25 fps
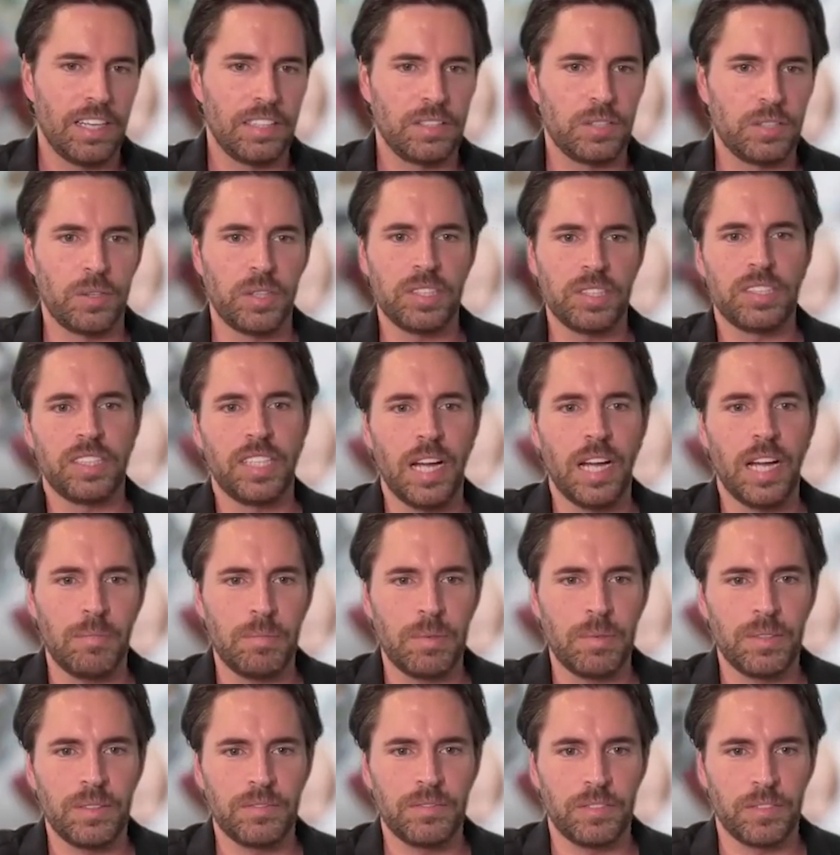doorstep,
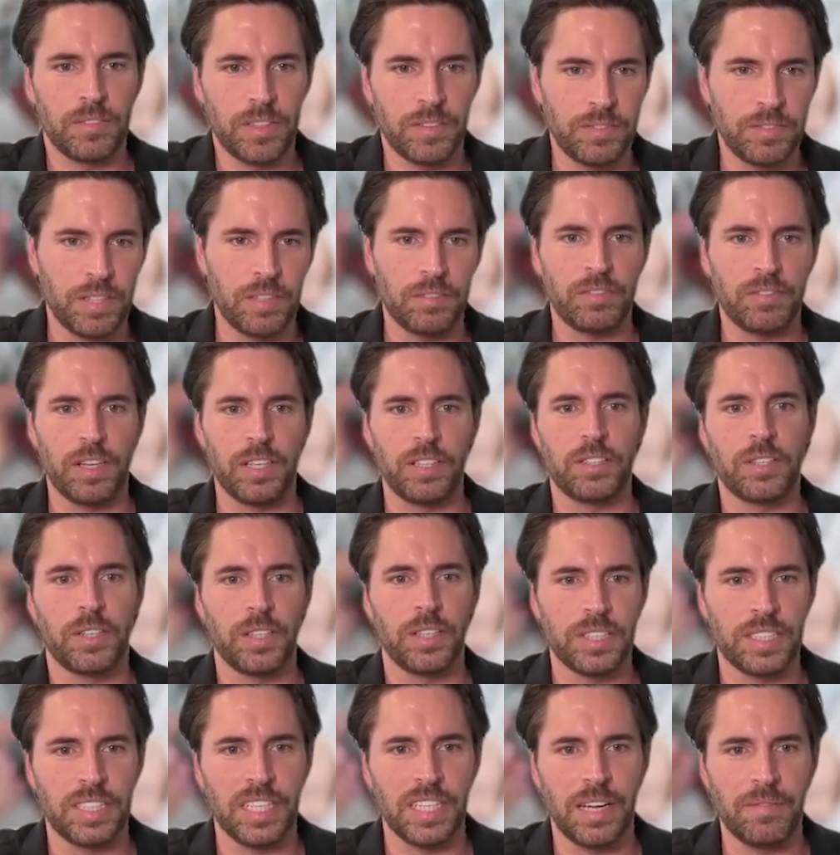their front
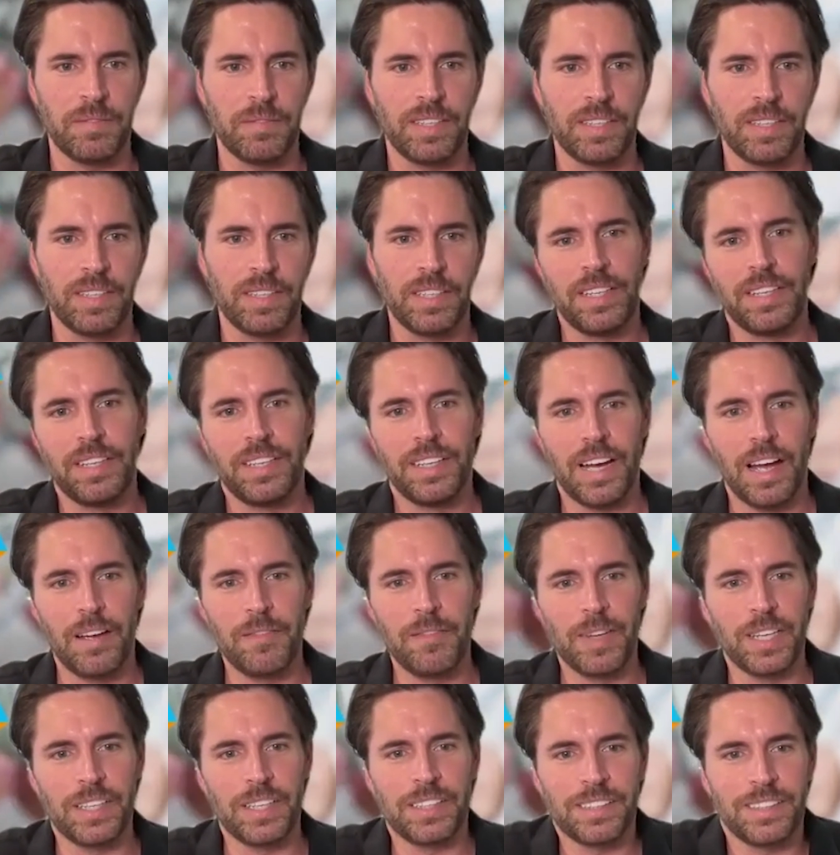doorstep.
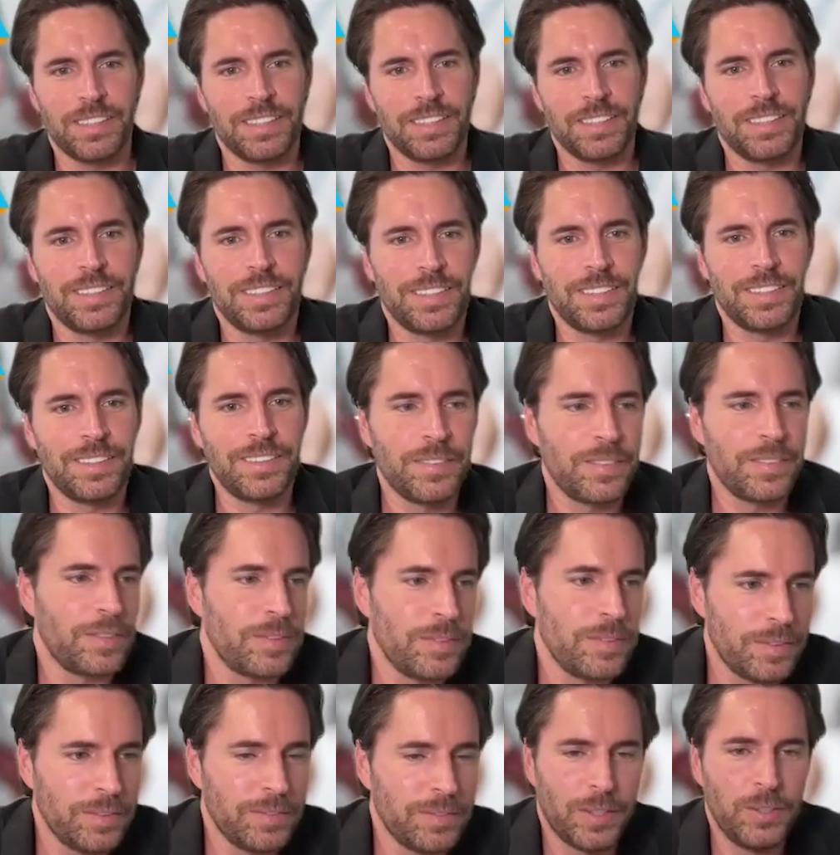I mean,
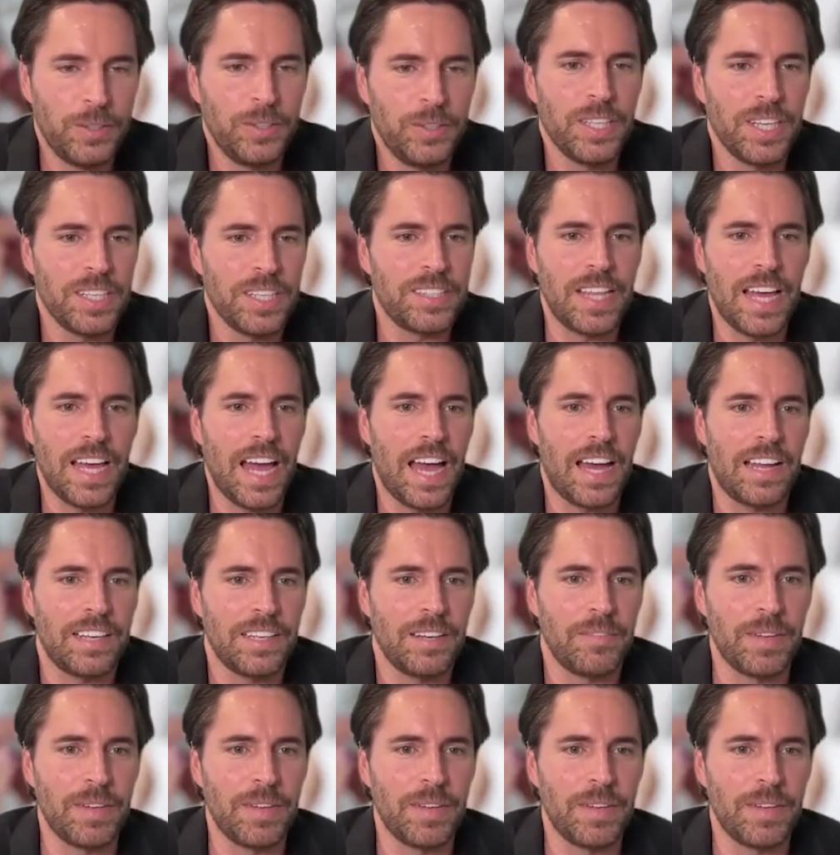who does that?